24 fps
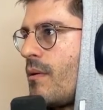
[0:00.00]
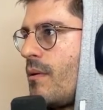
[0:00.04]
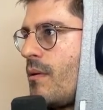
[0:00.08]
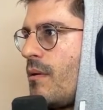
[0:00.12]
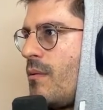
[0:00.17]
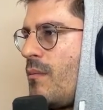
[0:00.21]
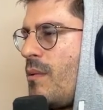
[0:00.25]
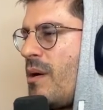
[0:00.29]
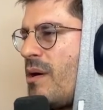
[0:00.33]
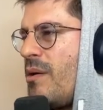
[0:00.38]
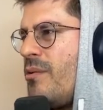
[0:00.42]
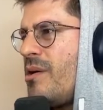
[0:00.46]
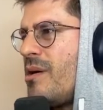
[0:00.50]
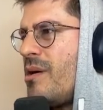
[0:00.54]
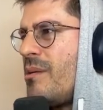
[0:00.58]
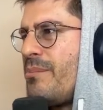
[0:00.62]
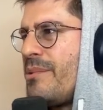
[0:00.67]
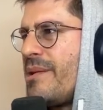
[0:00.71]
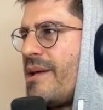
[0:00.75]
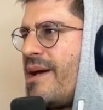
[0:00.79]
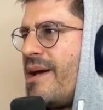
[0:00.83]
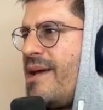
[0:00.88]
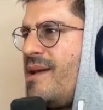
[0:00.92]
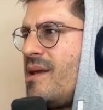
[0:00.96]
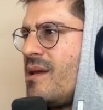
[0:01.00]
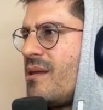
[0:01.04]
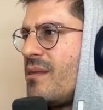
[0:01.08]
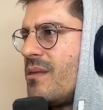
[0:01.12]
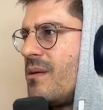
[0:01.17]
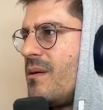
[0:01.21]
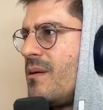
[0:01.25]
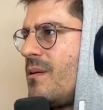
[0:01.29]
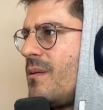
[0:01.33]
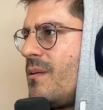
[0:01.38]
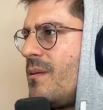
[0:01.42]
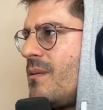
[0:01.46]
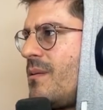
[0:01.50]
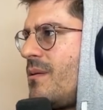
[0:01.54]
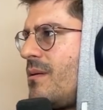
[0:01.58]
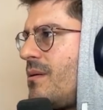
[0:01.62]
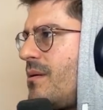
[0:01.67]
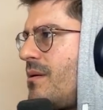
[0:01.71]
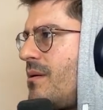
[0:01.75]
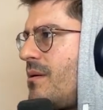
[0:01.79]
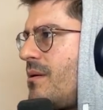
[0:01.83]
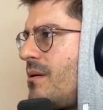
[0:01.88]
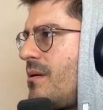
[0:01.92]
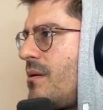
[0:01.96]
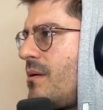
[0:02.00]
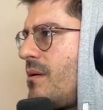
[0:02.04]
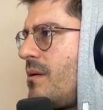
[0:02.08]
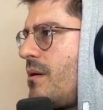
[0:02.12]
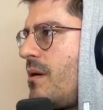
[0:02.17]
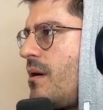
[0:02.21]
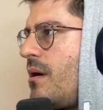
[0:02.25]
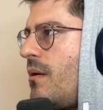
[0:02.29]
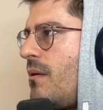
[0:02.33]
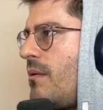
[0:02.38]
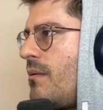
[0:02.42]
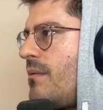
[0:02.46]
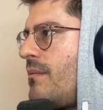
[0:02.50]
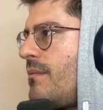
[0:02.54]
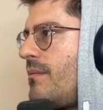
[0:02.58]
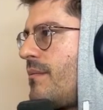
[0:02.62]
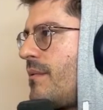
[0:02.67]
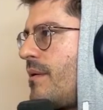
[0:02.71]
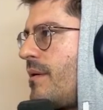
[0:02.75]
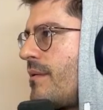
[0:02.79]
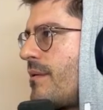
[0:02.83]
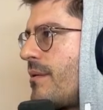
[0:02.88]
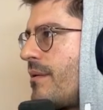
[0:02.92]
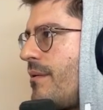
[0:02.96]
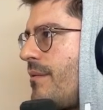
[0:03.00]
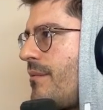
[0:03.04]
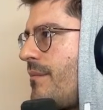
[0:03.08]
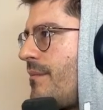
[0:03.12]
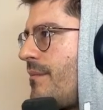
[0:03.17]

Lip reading: Why are you complaining, though? Oh, there we go.